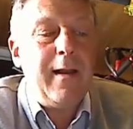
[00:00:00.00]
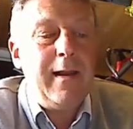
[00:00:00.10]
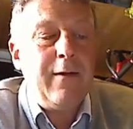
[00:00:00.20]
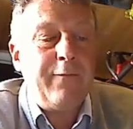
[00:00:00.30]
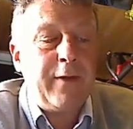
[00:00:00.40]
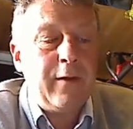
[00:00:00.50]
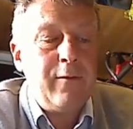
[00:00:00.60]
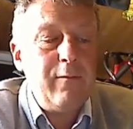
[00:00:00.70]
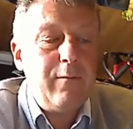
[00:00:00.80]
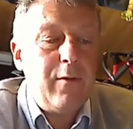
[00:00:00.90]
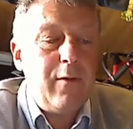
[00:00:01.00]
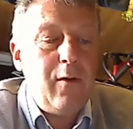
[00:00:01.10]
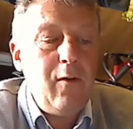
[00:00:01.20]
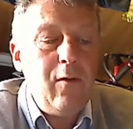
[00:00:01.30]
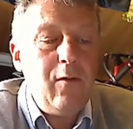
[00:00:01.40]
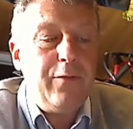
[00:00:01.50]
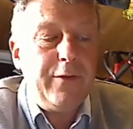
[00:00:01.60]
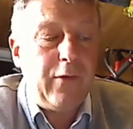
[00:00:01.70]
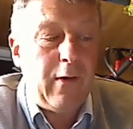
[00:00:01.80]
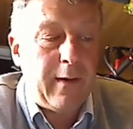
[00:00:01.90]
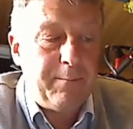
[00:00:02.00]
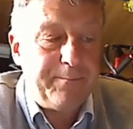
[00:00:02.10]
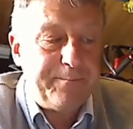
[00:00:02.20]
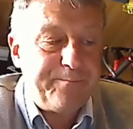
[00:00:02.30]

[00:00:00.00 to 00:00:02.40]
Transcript: love you all the time.